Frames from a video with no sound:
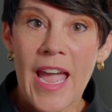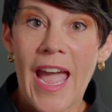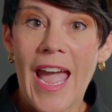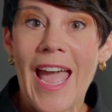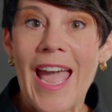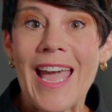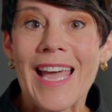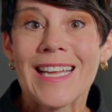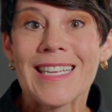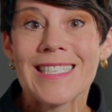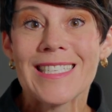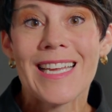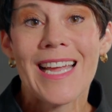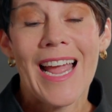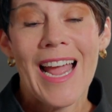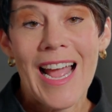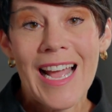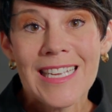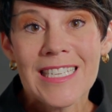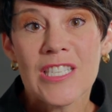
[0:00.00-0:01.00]
and
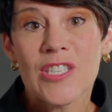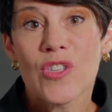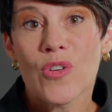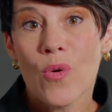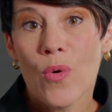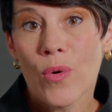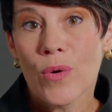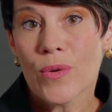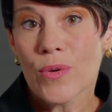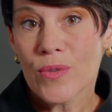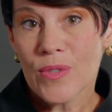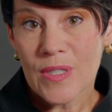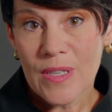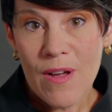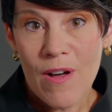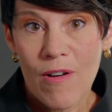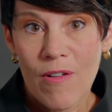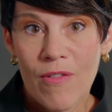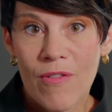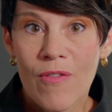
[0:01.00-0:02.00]
ask the court
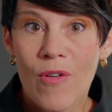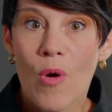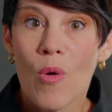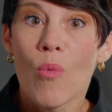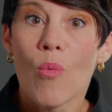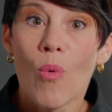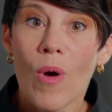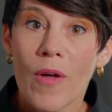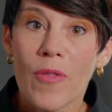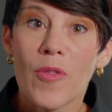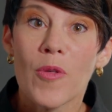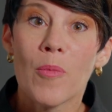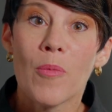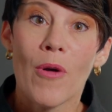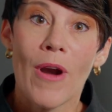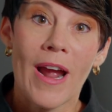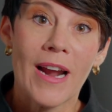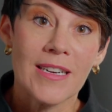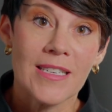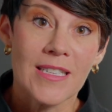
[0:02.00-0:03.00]
herself what the
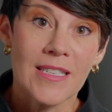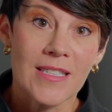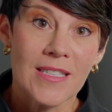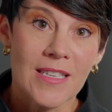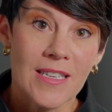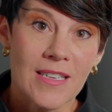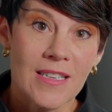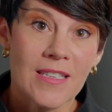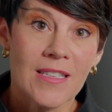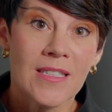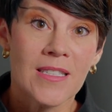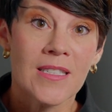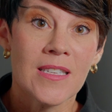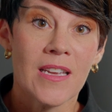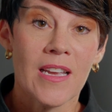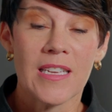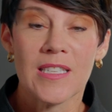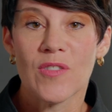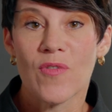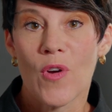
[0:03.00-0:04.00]
practice is
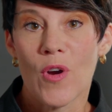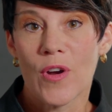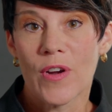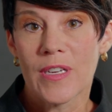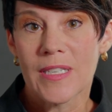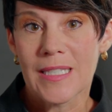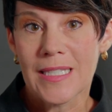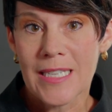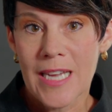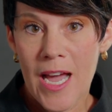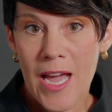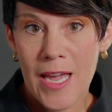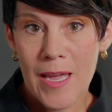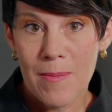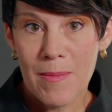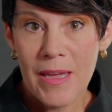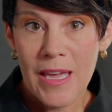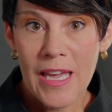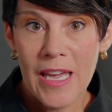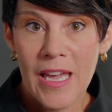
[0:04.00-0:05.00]
as far as
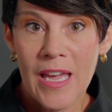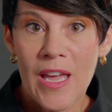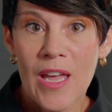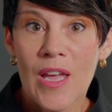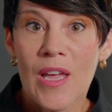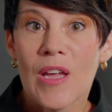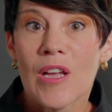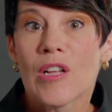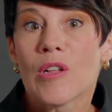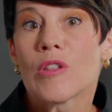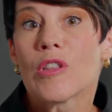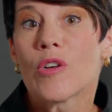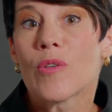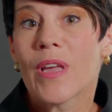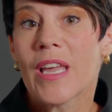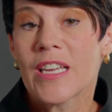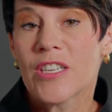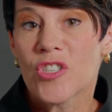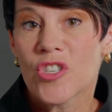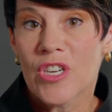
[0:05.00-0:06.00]
timing,
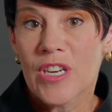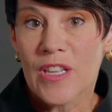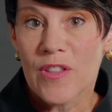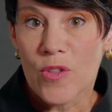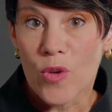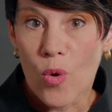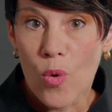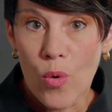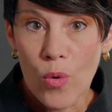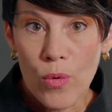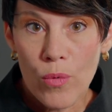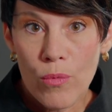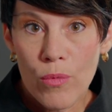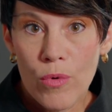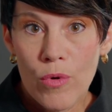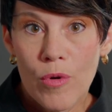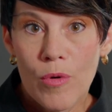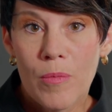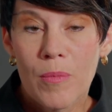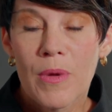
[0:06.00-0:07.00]
location in the
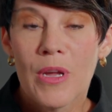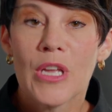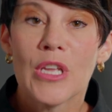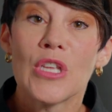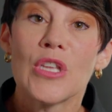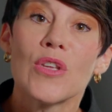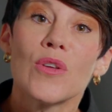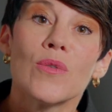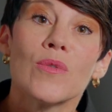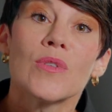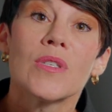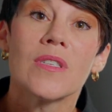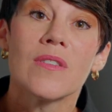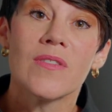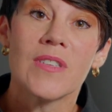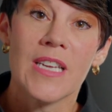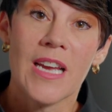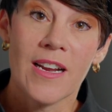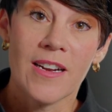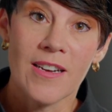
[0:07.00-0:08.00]
courtroom, use
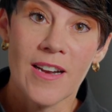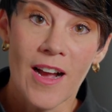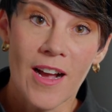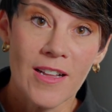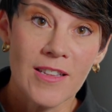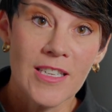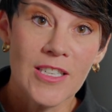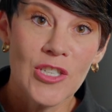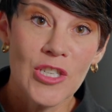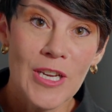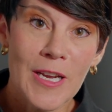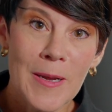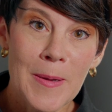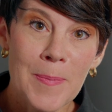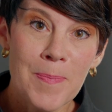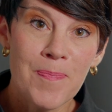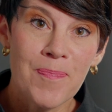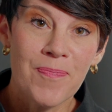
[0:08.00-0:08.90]
of technology.